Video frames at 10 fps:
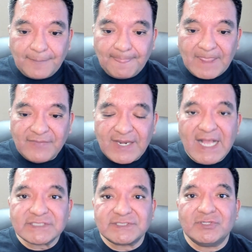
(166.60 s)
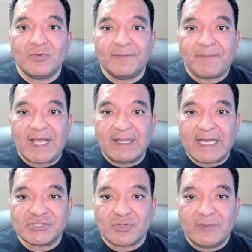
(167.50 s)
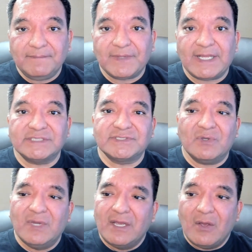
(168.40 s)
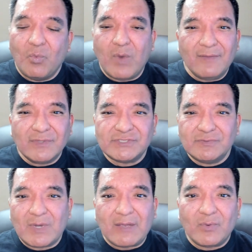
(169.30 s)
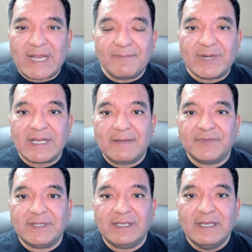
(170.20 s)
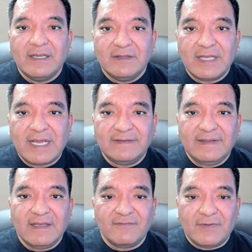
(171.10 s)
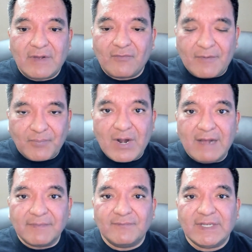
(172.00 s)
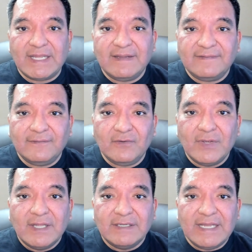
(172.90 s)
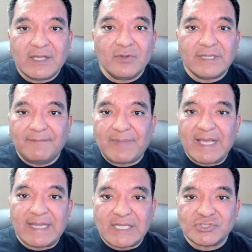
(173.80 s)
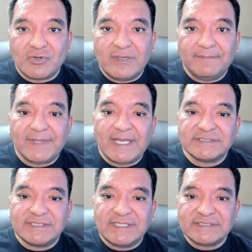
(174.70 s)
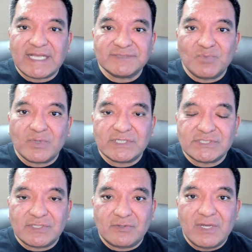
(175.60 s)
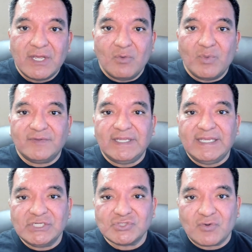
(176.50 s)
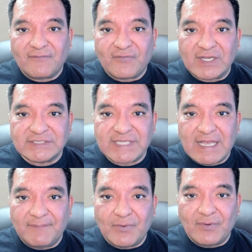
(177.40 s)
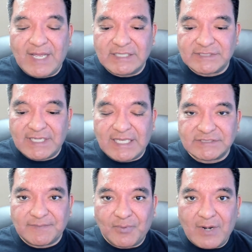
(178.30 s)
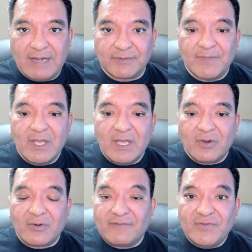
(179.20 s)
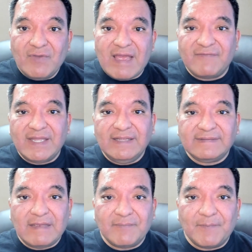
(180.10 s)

that has to do with biological implants. So why would I bring up the idea of or a problem related to nickel and biological implants? And this has more to do with Eshore, for example, as a problem. Or if you have any type of